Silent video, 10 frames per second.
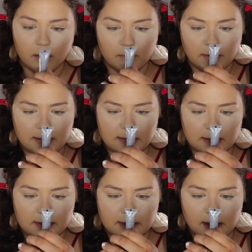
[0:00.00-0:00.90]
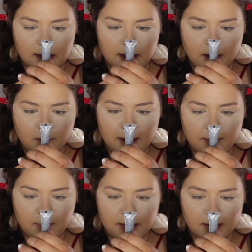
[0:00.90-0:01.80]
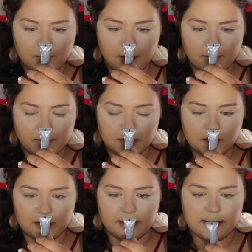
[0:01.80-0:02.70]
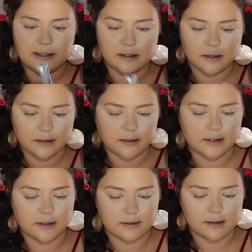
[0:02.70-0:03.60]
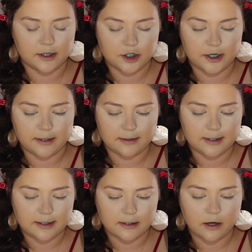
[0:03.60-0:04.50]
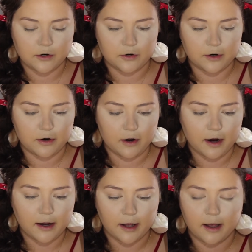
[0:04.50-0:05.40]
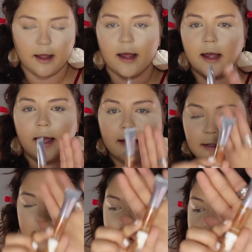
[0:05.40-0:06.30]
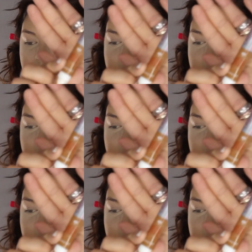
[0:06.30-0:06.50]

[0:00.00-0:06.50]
what is this? Lightweight Medium Coverage Concealer. This is in the shade 600 Dark. This is